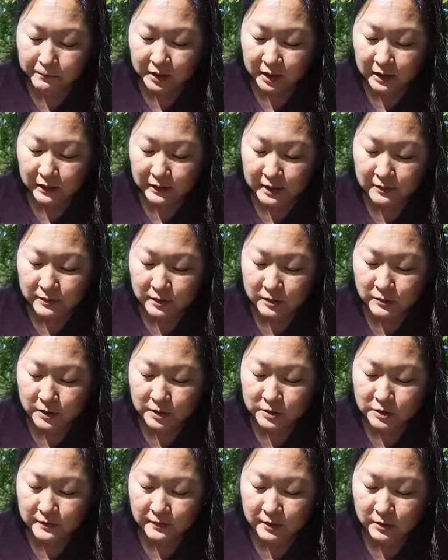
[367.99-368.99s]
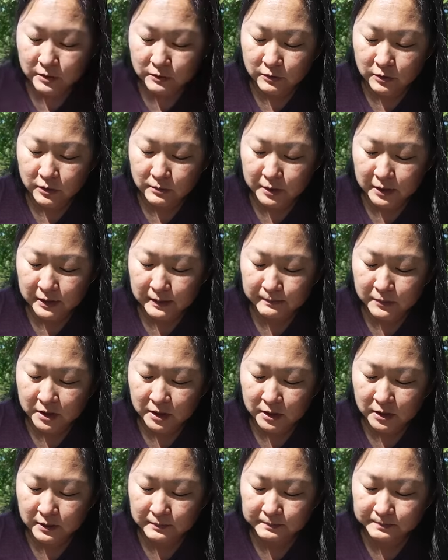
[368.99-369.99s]
I like the crunch of the okra, but I'm
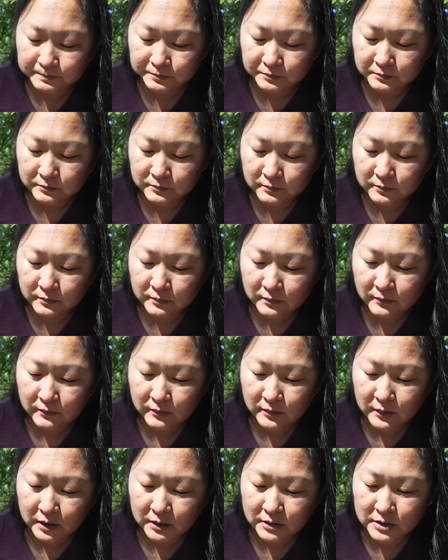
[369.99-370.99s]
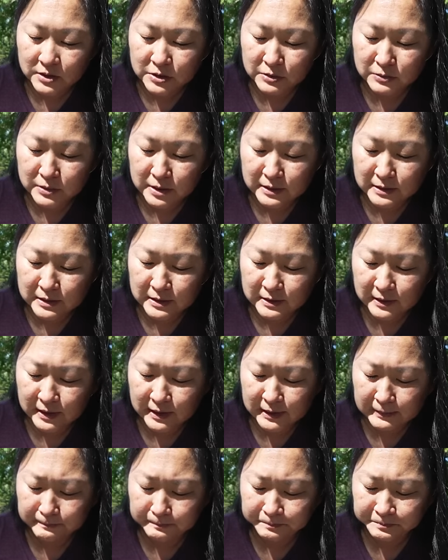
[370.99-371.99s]
not too into
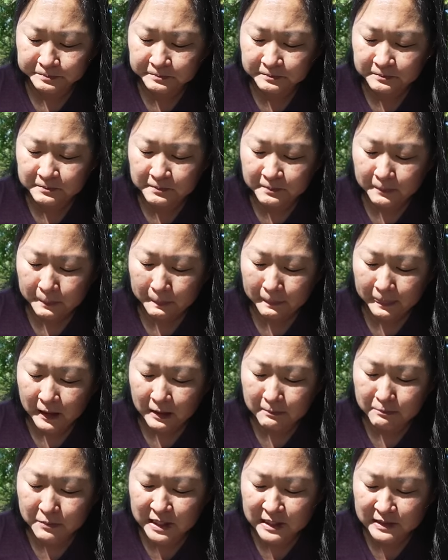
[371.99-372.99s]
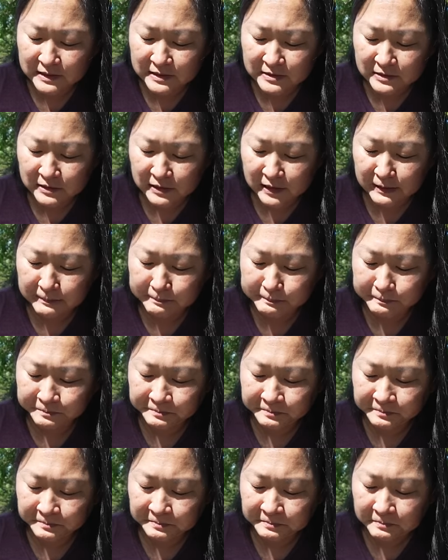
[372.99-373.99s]
that paste on it.
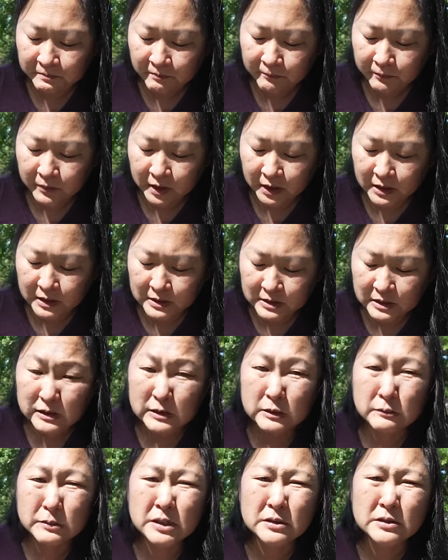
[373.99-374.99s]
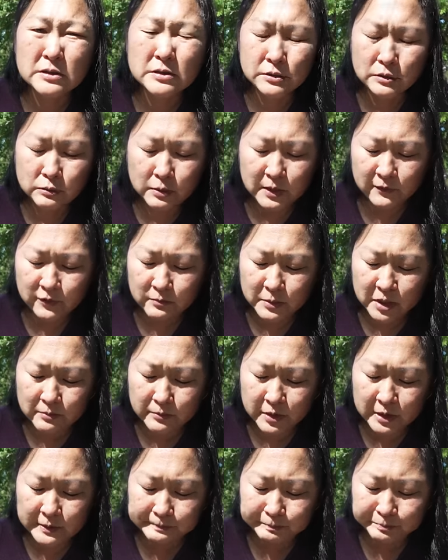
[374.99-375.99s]
It's a little bit too sweet for me,
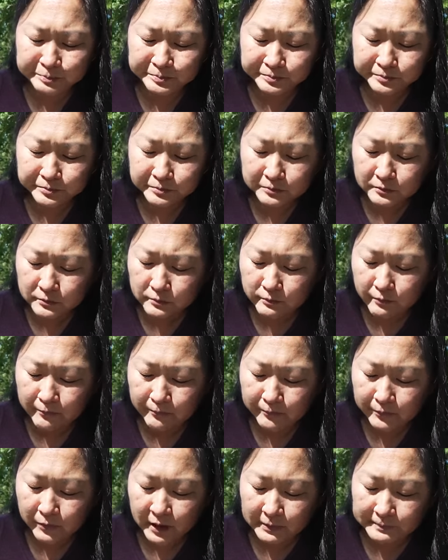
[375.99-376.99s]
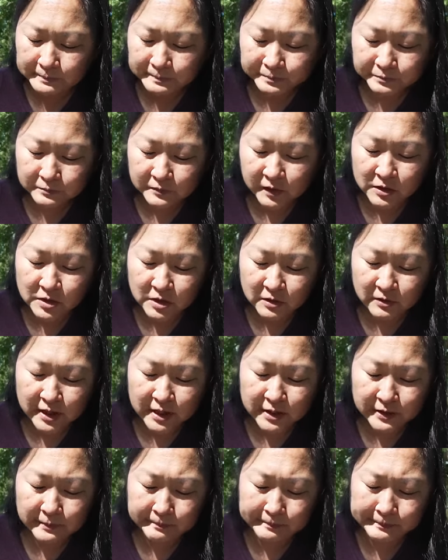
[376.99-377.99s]
but it's all
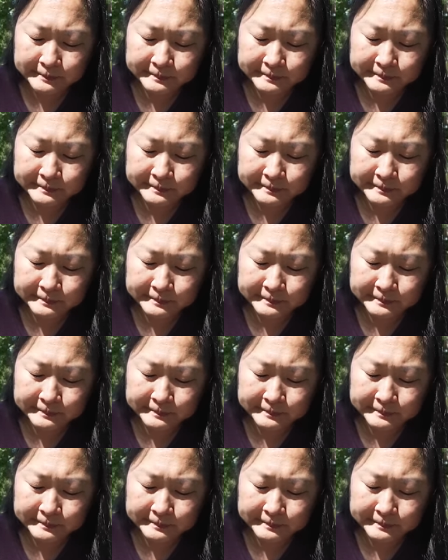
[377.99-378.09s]
right.